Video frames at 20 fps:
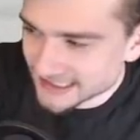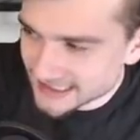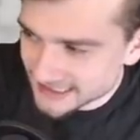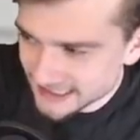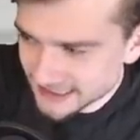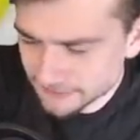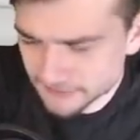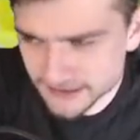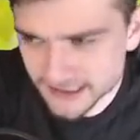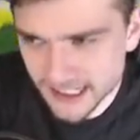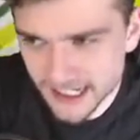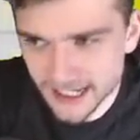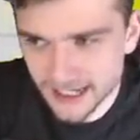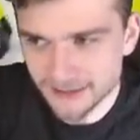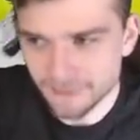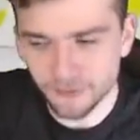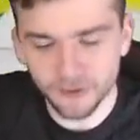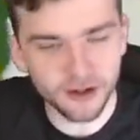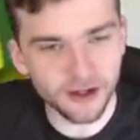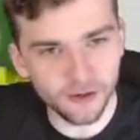Seems like
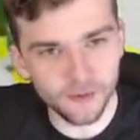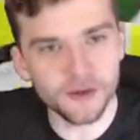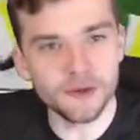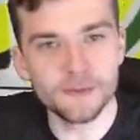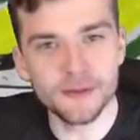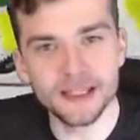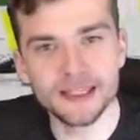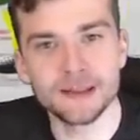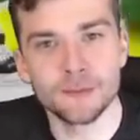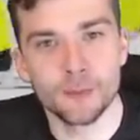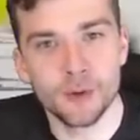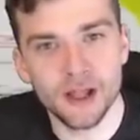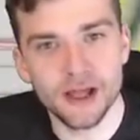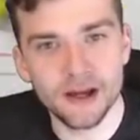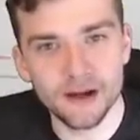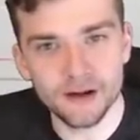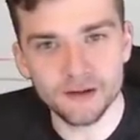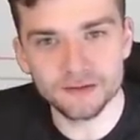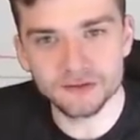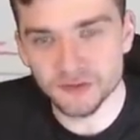if we're going to make the
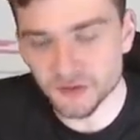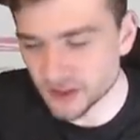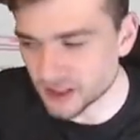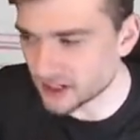playoffs, we're